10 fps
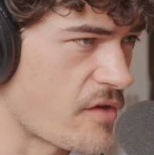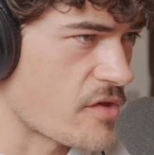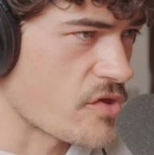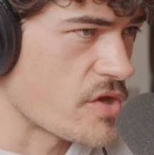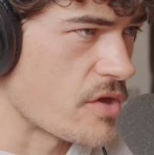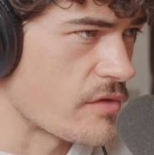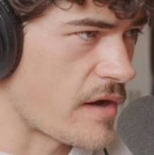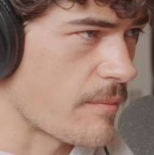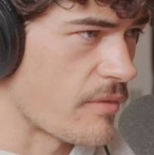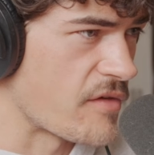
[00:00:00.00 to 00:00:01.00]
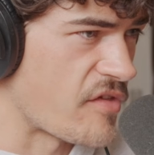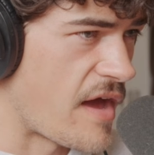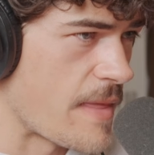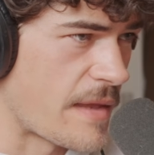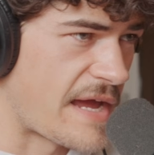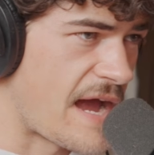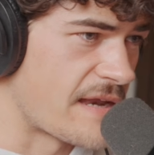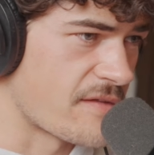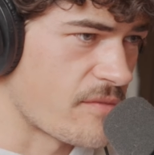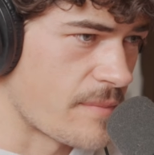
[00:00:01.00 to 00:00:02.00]
just used like a preset and then I added
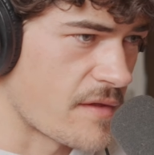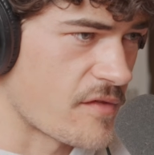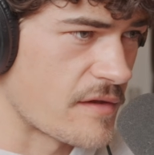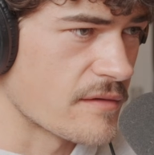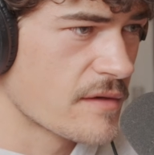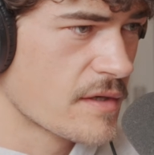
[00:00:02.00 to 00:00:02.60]
some bits in.